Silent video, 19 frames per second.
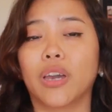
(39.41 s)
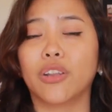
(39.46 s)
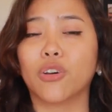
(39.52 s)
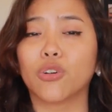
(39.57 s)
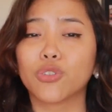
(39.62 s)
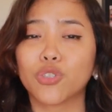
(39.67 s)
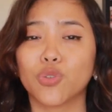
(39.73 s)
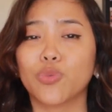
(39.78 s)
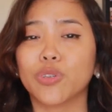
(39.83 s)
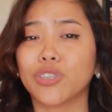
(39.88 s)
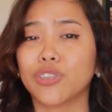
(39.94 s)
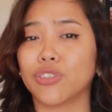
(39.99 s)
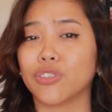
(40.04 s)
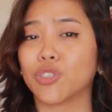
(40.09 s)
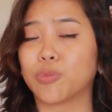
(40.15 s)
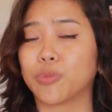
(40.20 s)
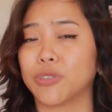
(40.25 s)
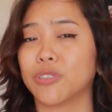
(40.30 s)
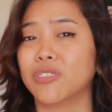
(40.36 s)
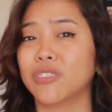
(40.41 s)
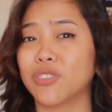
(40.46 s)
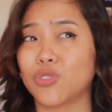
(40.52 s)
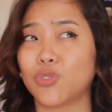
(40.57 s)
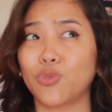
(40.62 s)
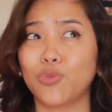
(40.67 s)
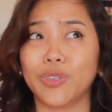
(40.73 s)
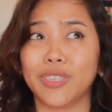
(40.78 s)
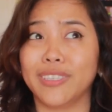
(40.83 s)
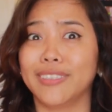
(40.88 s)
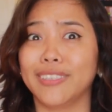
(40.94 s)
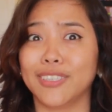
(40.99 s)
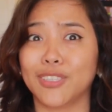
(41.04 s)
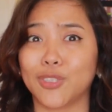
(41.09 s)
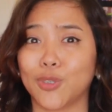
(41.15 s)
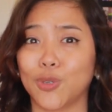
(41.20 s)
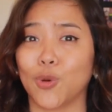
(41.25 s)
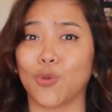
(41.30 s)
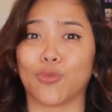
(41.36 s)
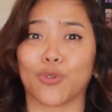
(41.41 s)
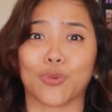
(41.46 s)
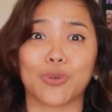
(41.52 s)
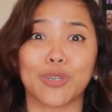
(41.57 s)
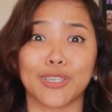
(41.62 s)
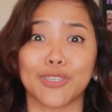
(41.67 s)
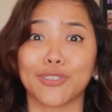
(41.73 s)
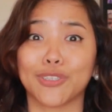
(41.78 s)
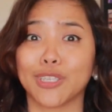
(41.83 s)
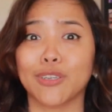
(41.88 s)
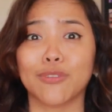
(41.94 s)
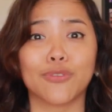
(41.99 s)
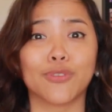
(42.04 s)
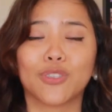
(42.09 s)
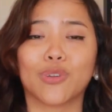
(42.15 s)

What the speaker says: And also when you're an entrepreneur, it's so easy to overwork yourself,